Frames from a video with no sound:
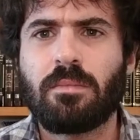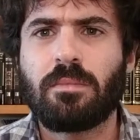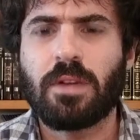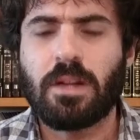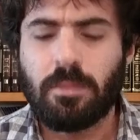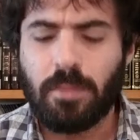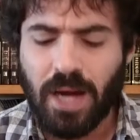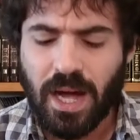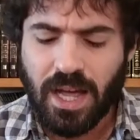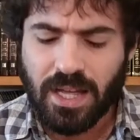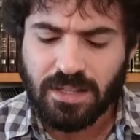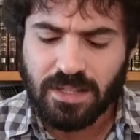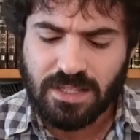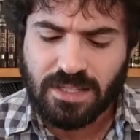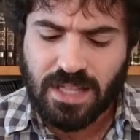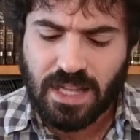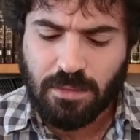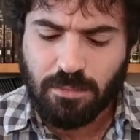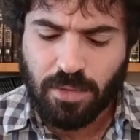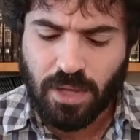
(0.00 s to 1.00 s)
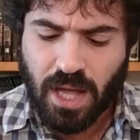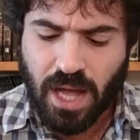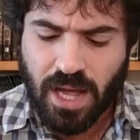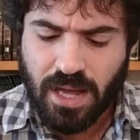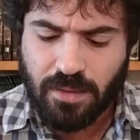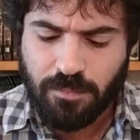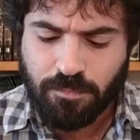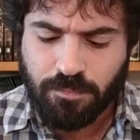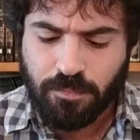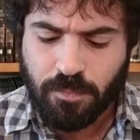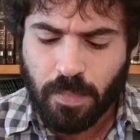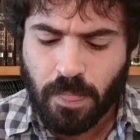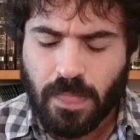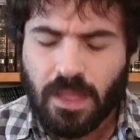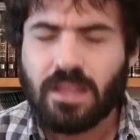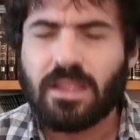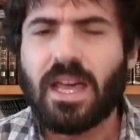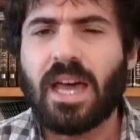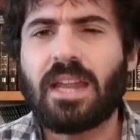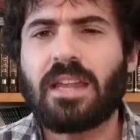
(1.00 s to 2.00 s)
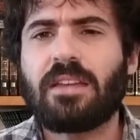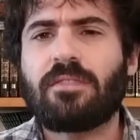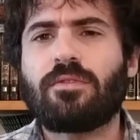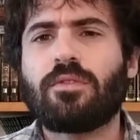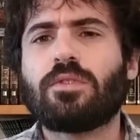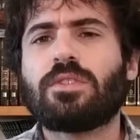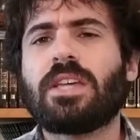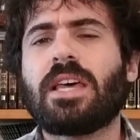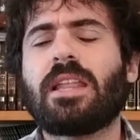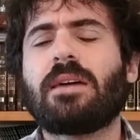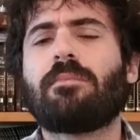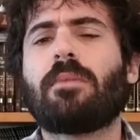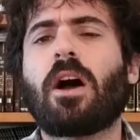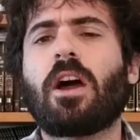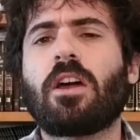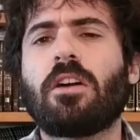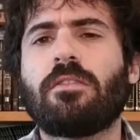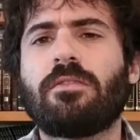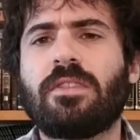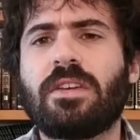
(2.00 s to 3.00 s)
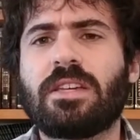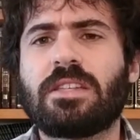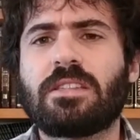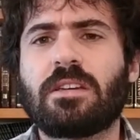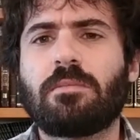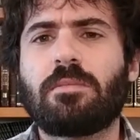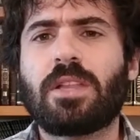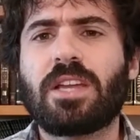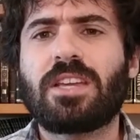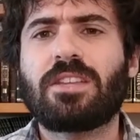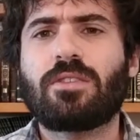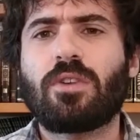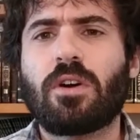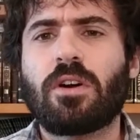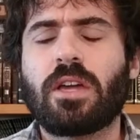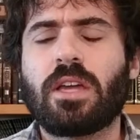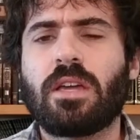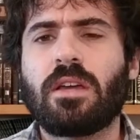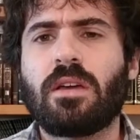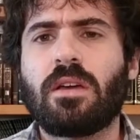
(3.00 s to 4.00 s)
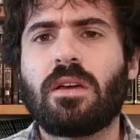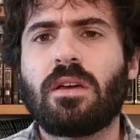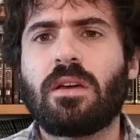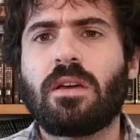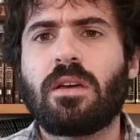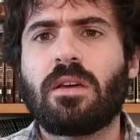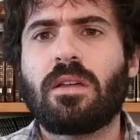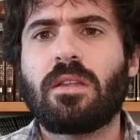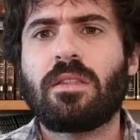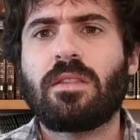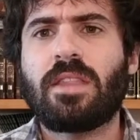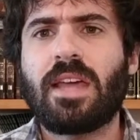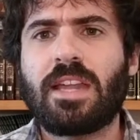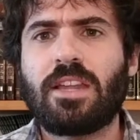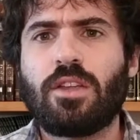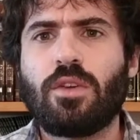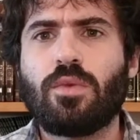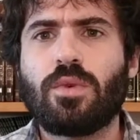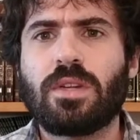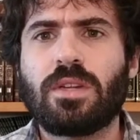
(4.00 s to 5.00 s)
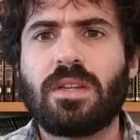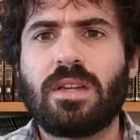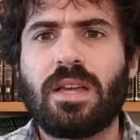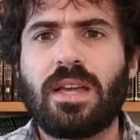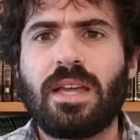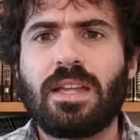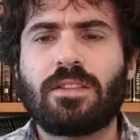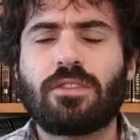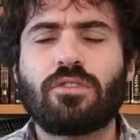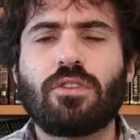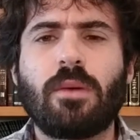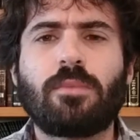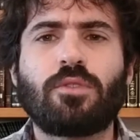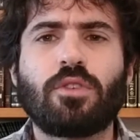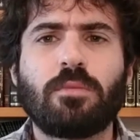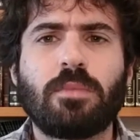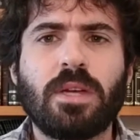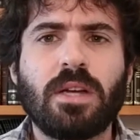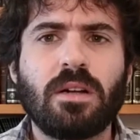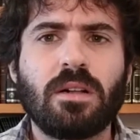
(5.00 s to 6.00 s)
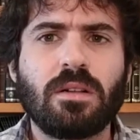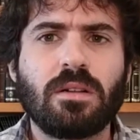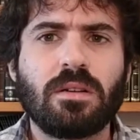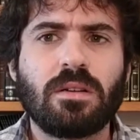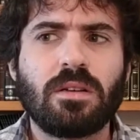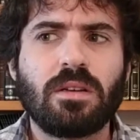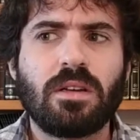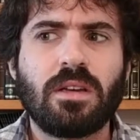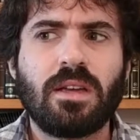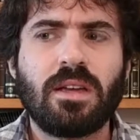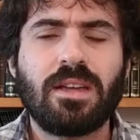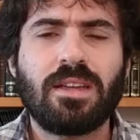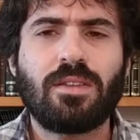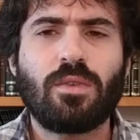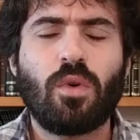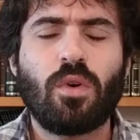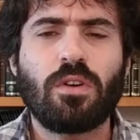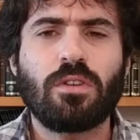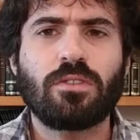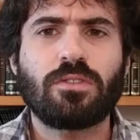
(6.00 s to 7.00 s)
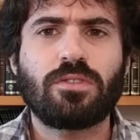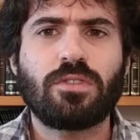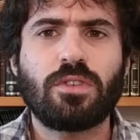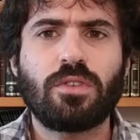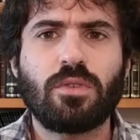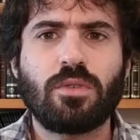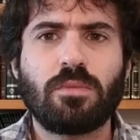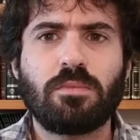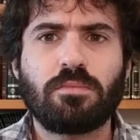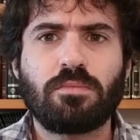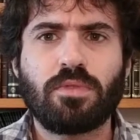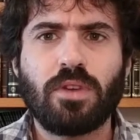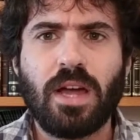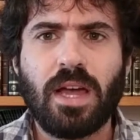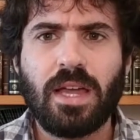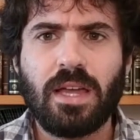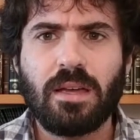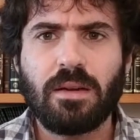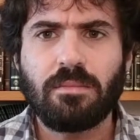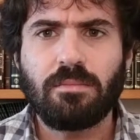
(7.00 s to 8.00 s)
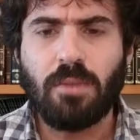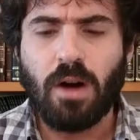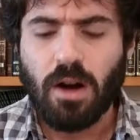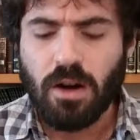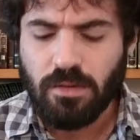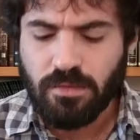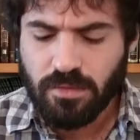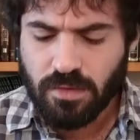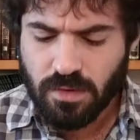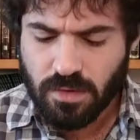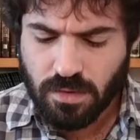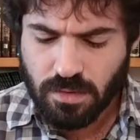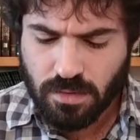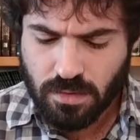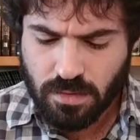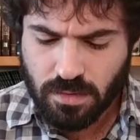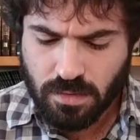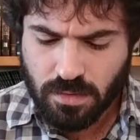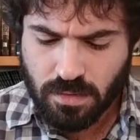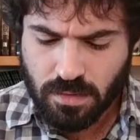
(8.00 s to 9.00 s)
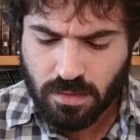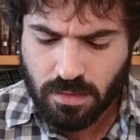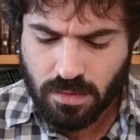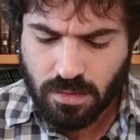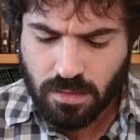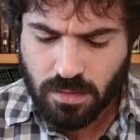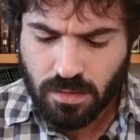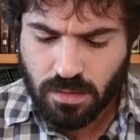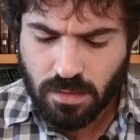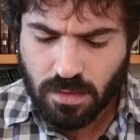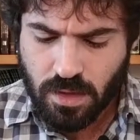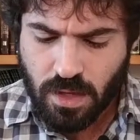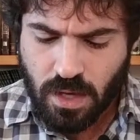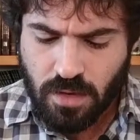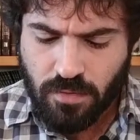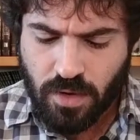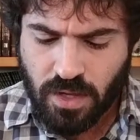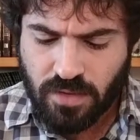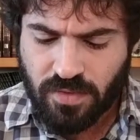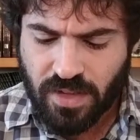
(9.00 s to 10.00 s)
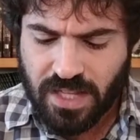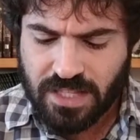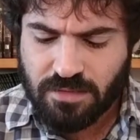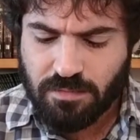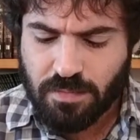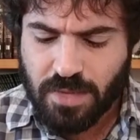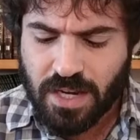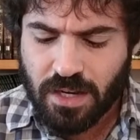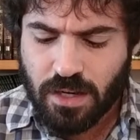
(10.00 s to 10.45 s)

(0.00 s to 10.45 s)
But Abai, doesn't that imply that if you say that Marv is obligatory, then you would interrupt your meal in order to pray Marv? But what